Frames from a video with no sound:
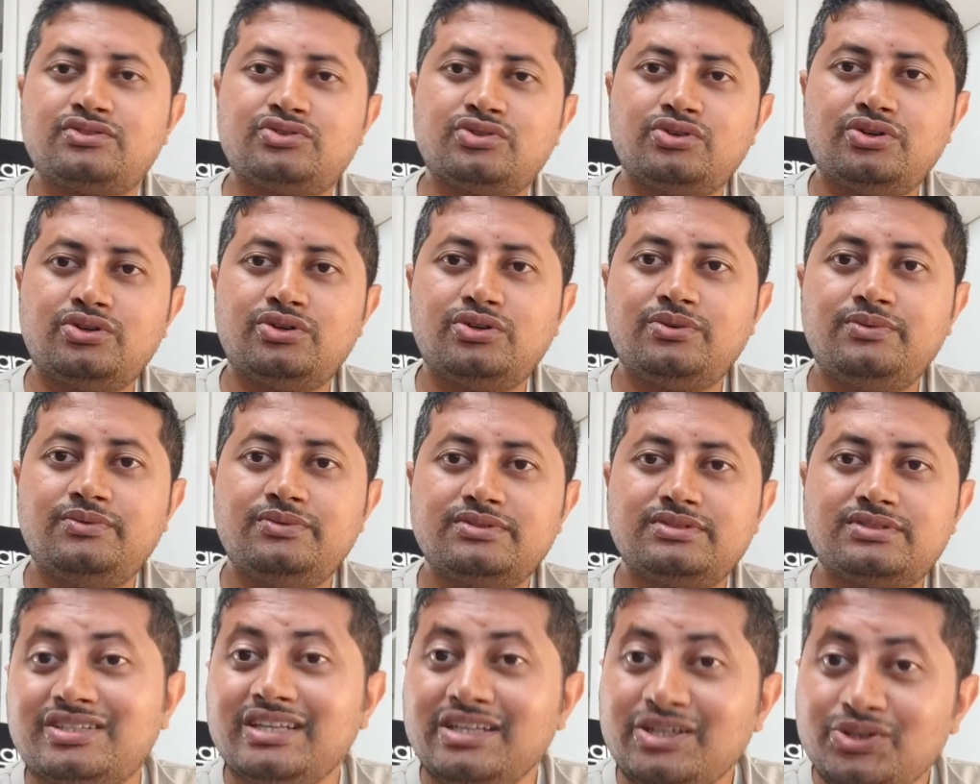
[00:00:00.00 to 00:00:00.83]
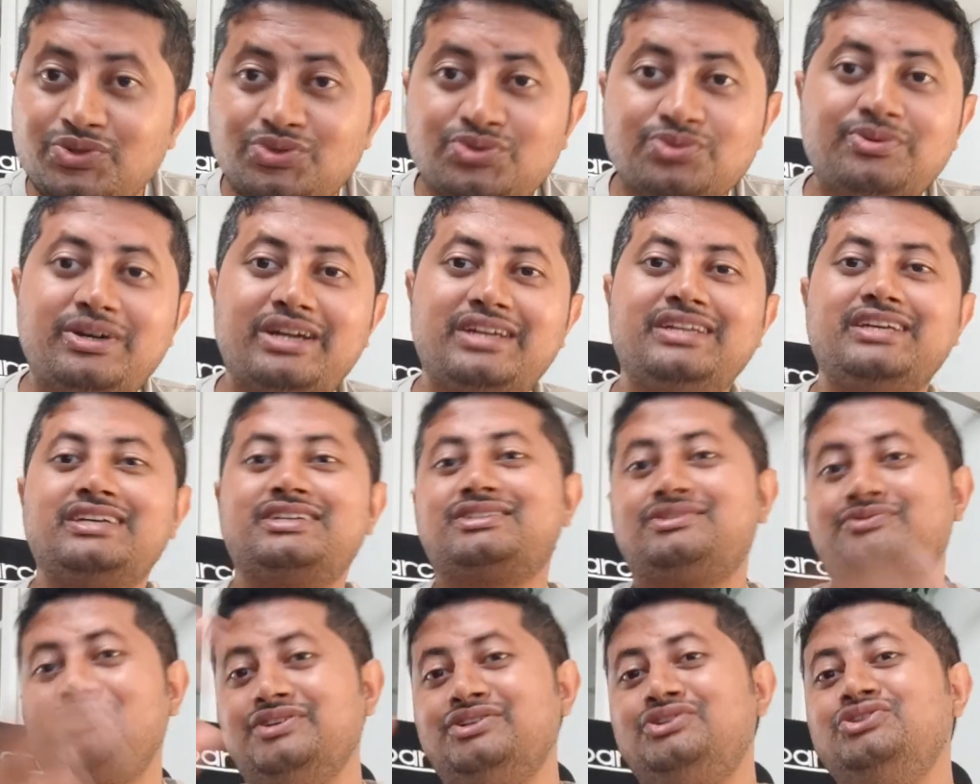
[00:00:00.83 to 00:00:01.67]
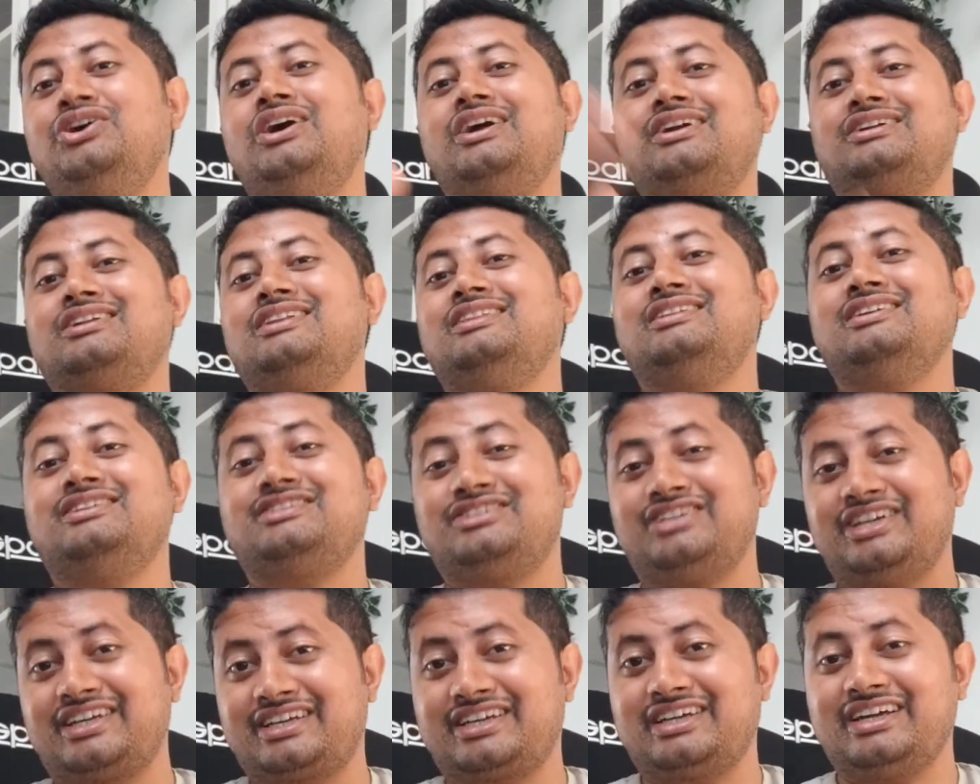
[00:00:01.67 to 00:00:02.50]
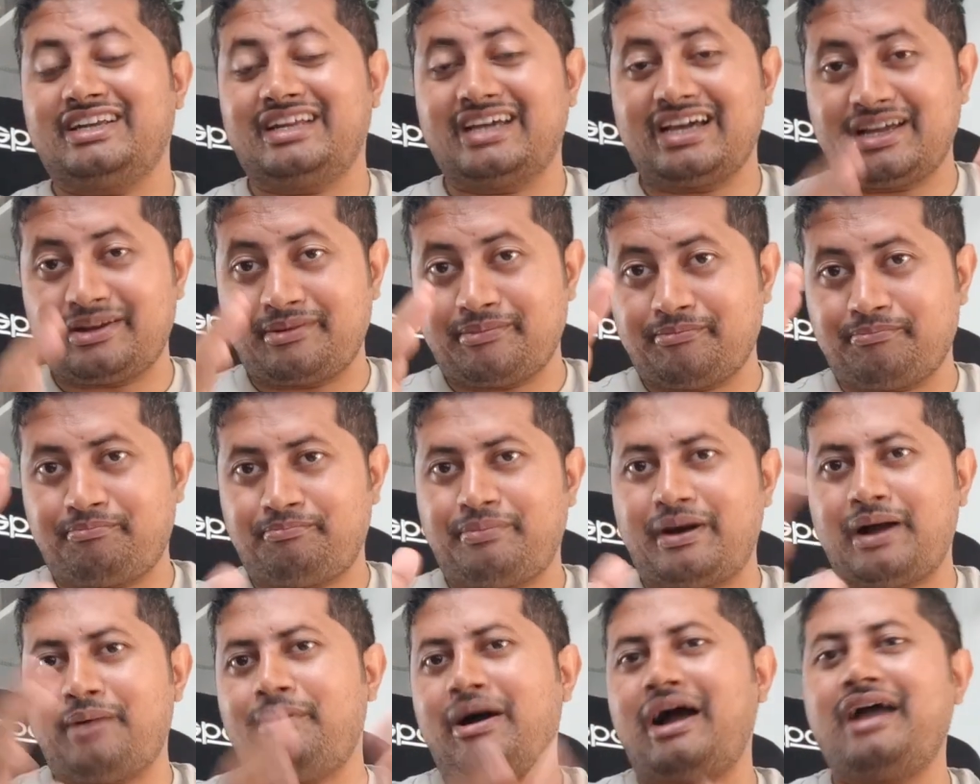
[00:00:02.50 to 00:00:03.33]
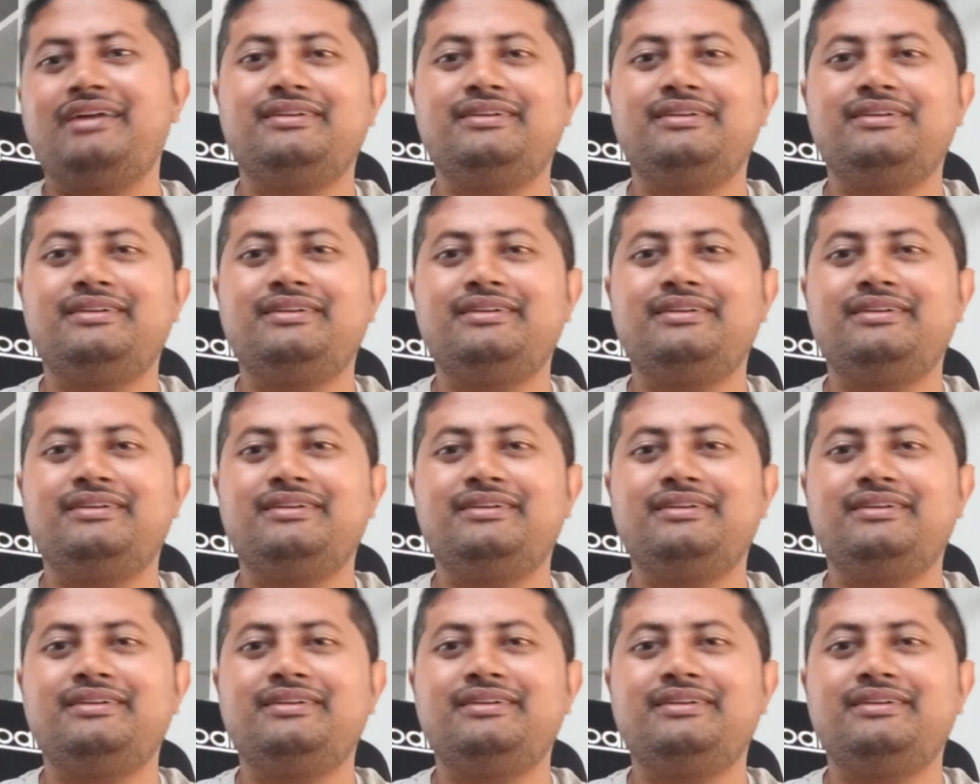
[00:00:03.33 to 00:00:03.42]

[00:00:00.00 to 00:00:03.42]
so, so see you to my next video until then take care and bye